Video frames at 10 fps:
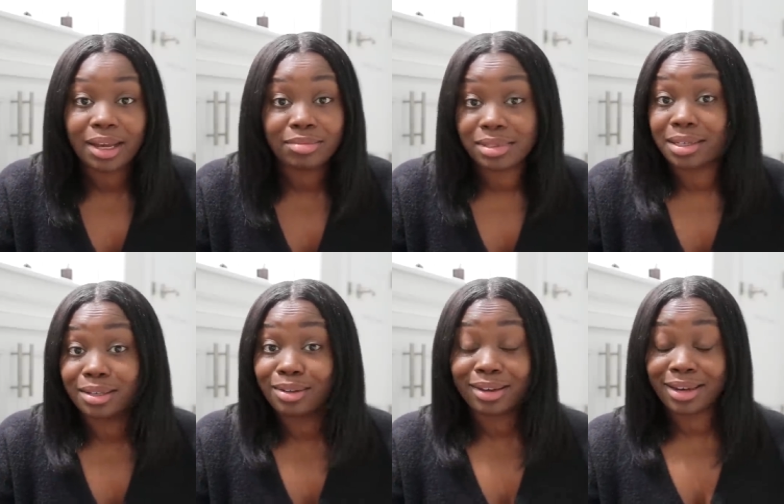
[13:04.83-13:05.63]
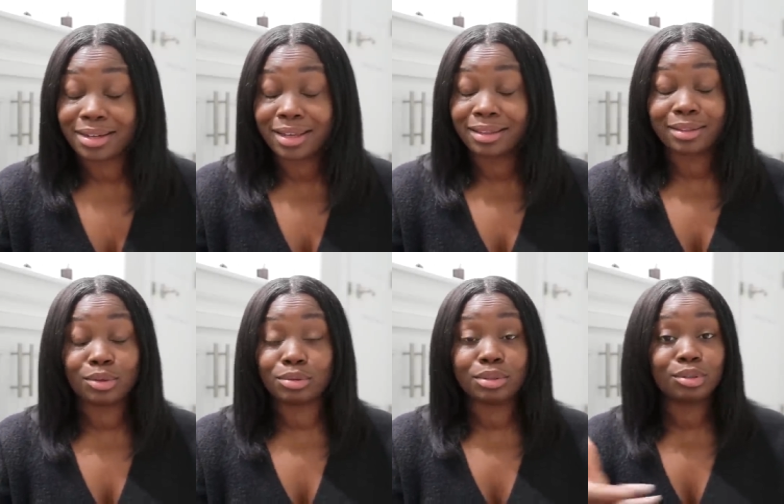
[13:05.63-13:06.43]
I'm just gonna go ahead and get the
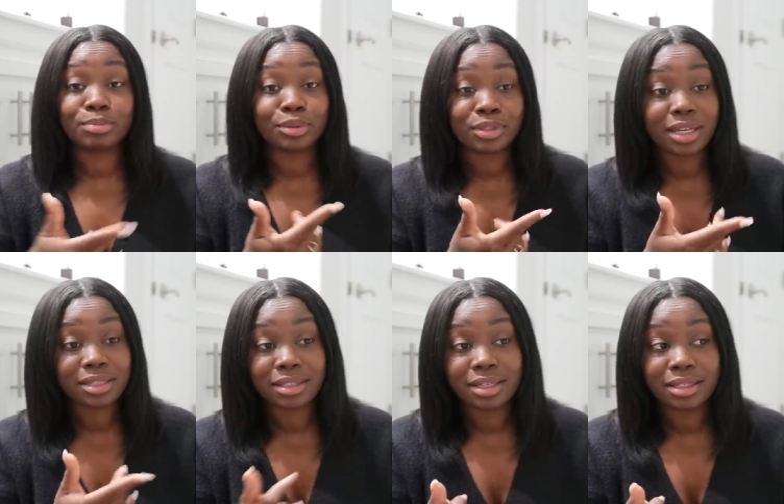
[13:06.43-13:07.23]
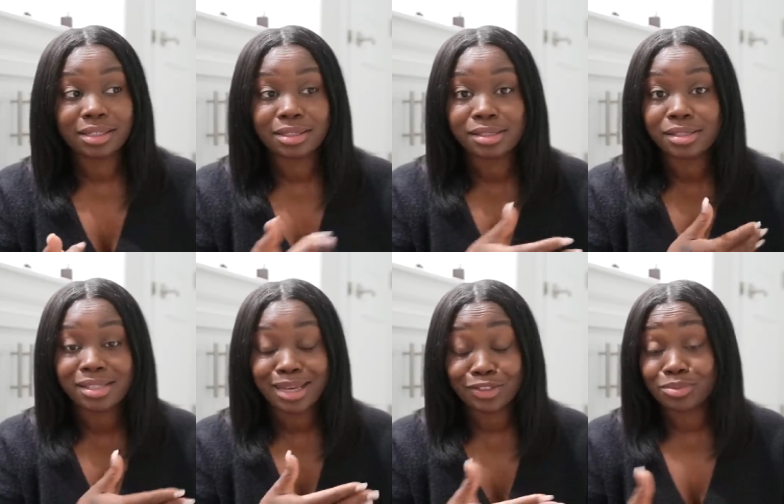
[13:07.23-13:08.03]
whole little Botox thing because it just dies